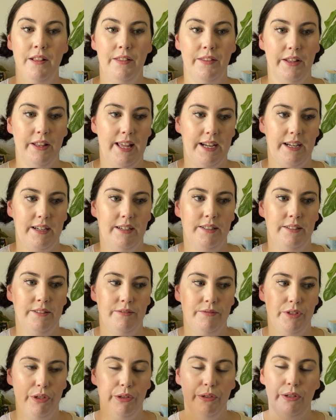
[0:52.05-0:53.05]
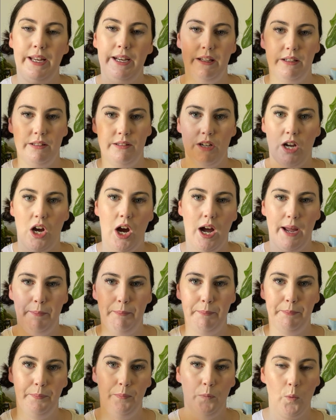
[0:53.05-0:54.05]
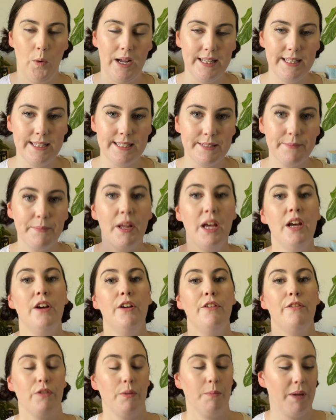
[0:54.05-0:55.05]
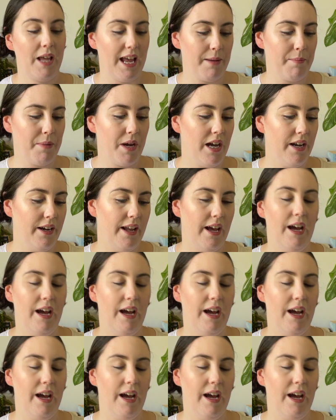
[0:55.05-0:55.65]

the like 2 litre time ones from Kmart.